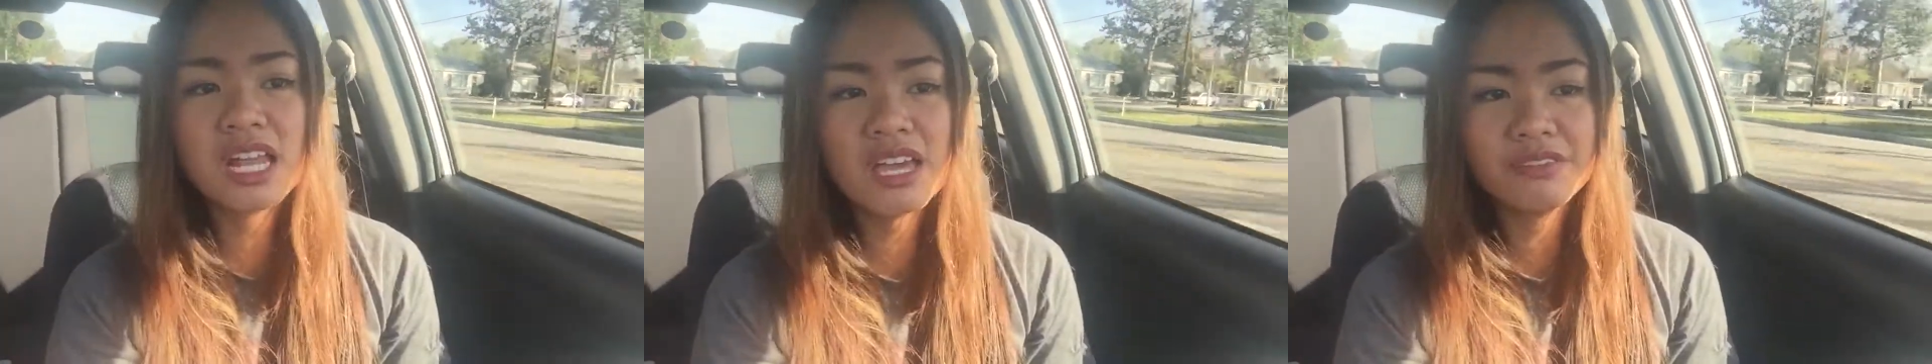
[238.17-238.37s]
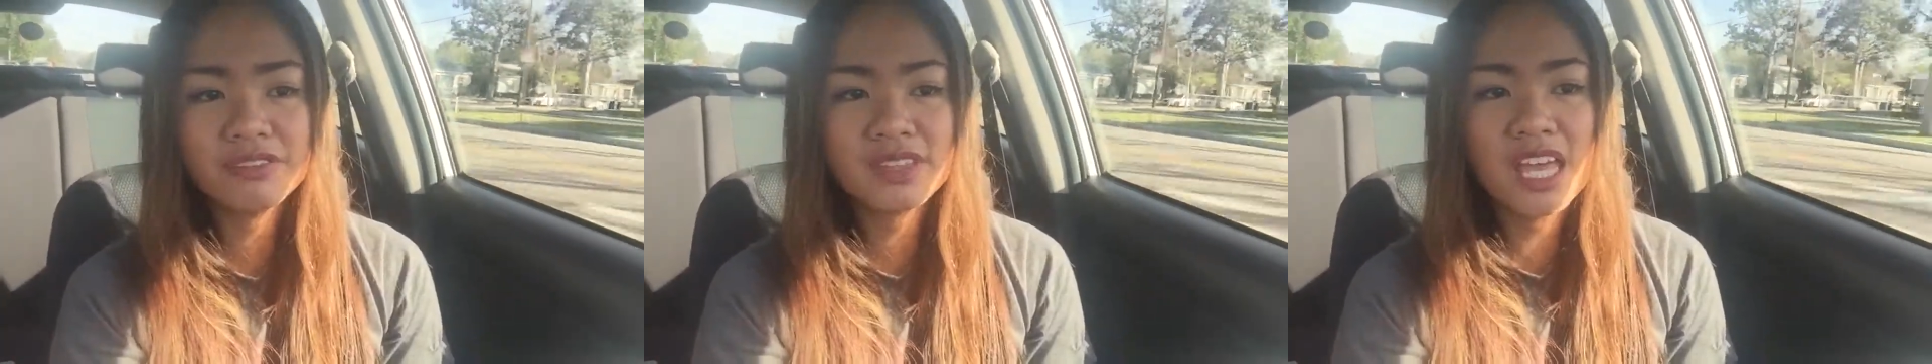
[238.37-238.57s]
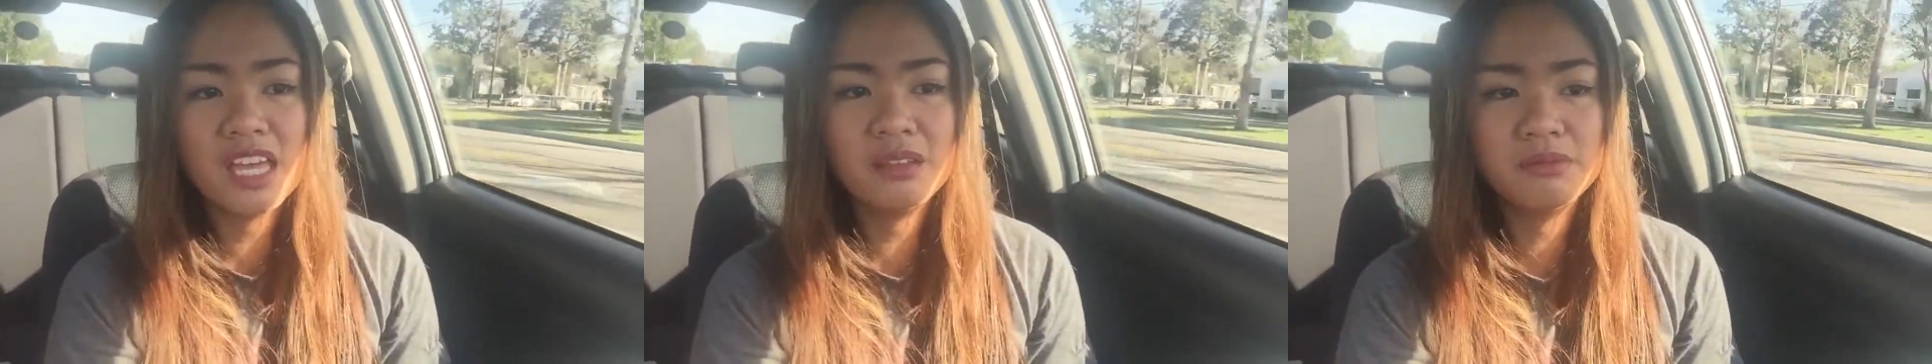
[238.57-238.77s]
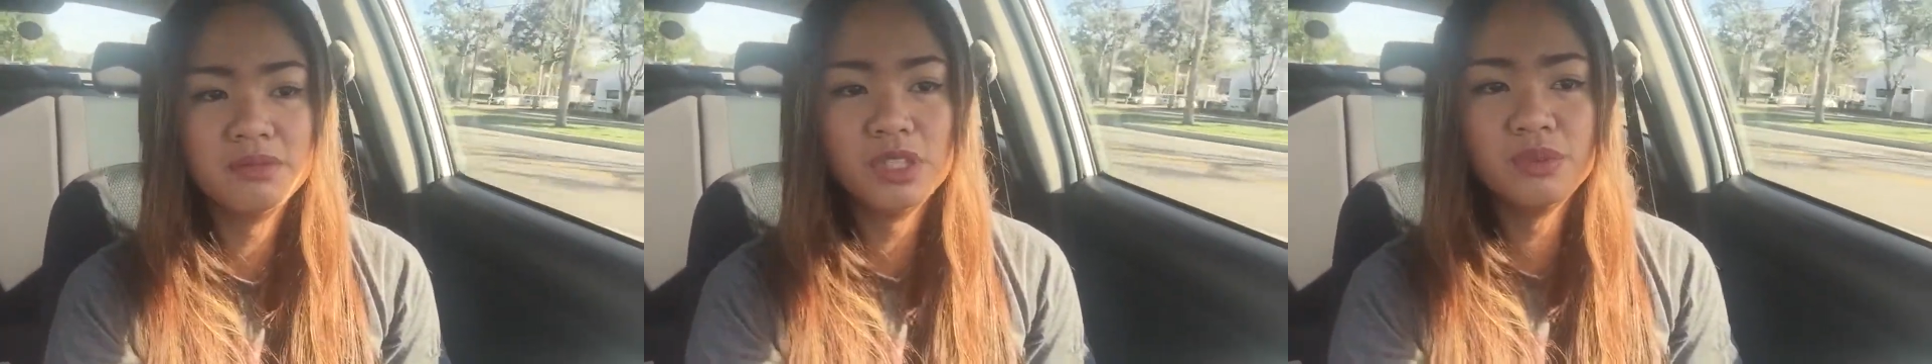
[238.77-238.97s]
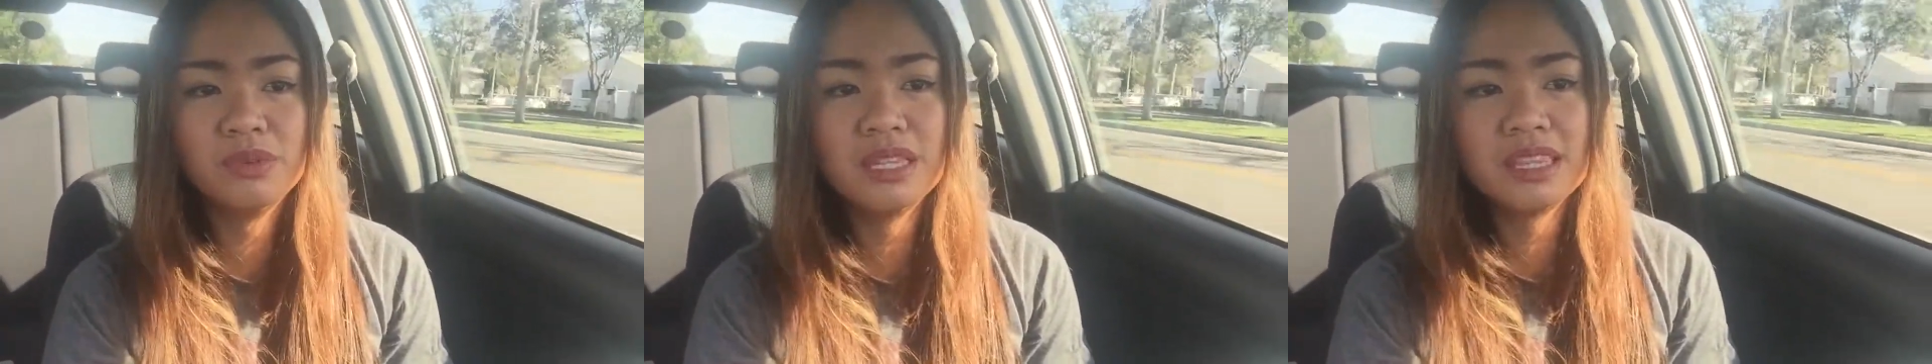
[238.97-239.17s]
lifetime
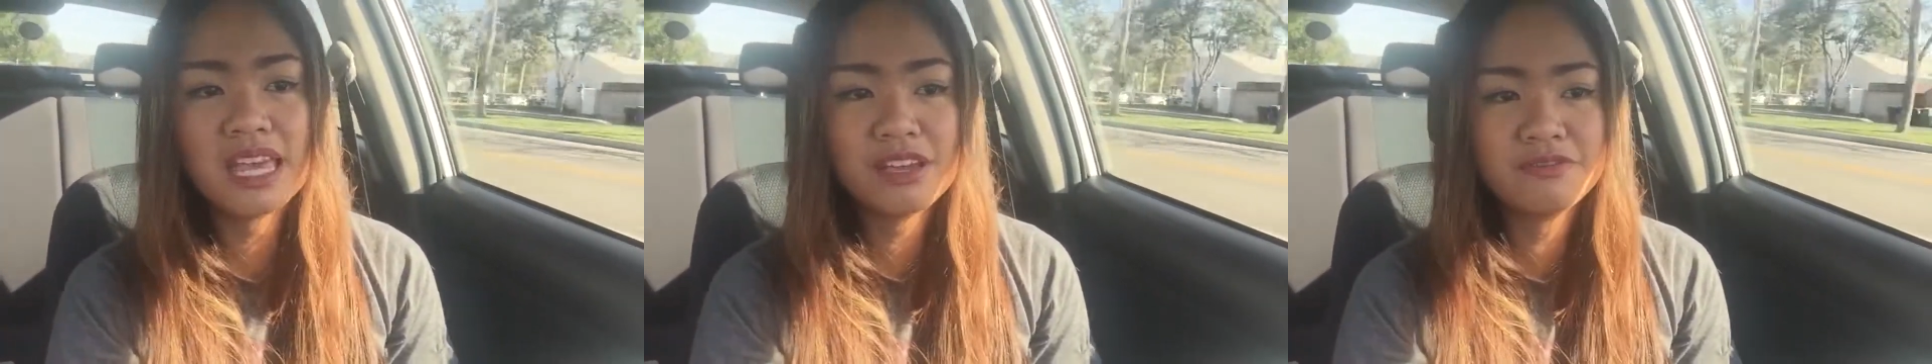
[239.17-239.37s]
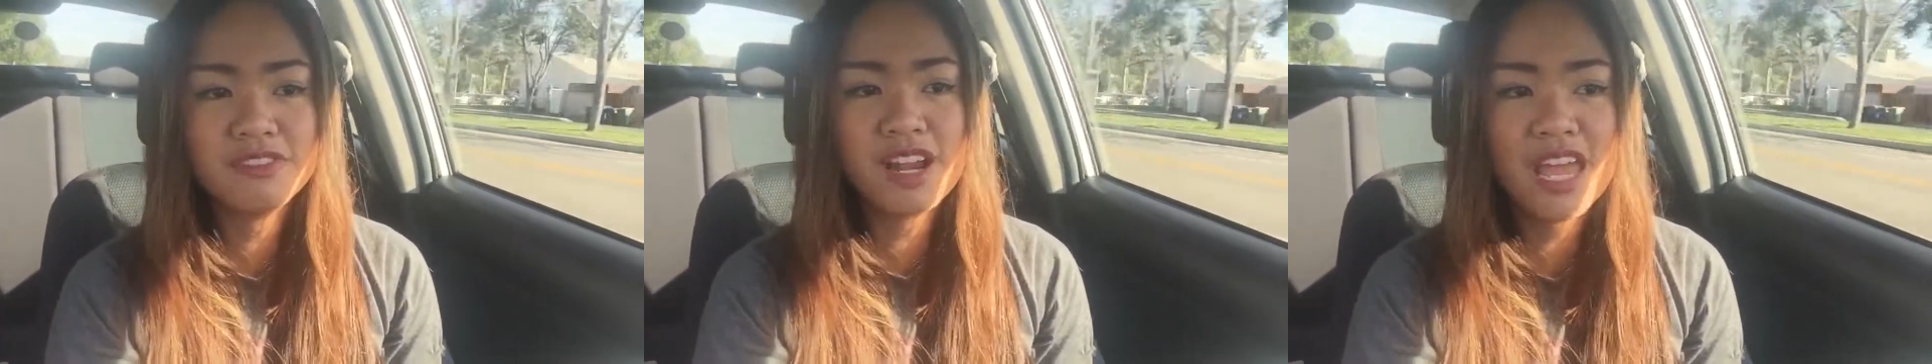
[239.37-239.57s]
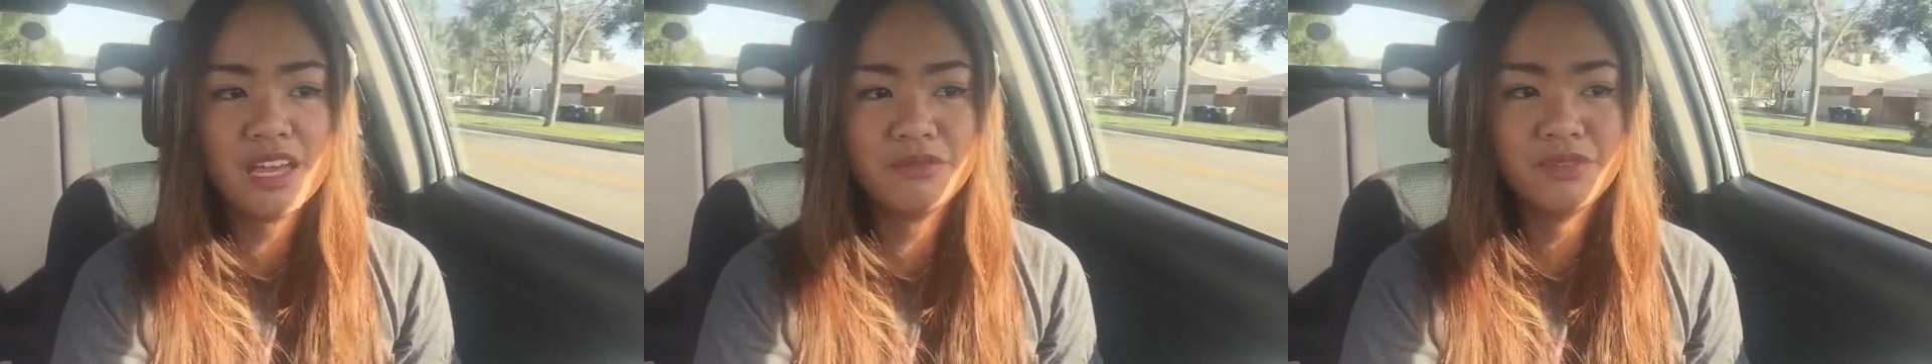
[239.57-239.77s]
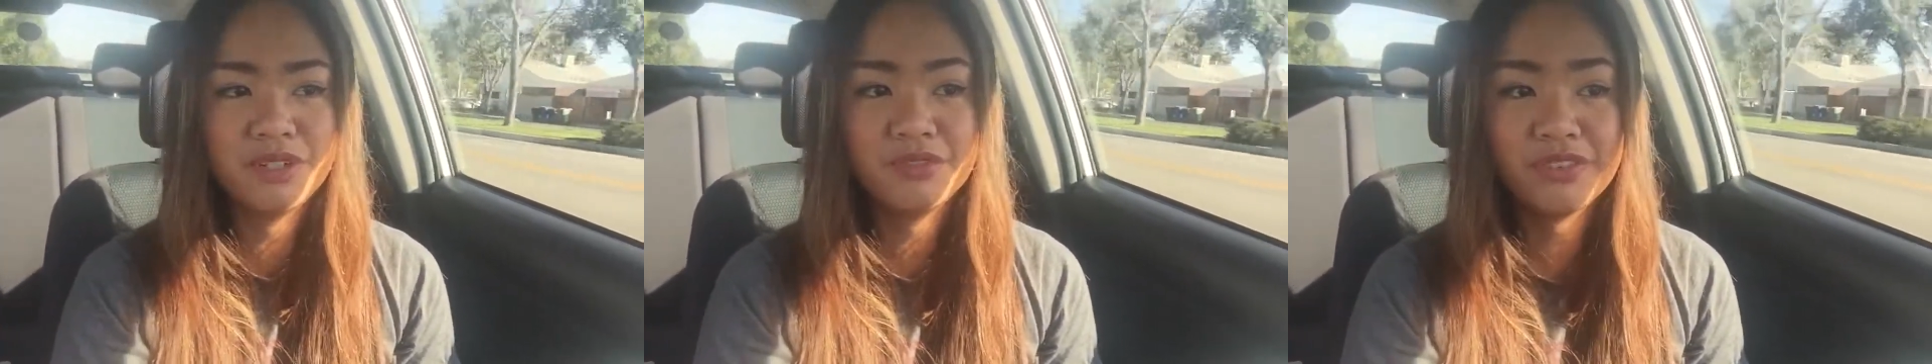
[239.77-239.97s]
you will never ever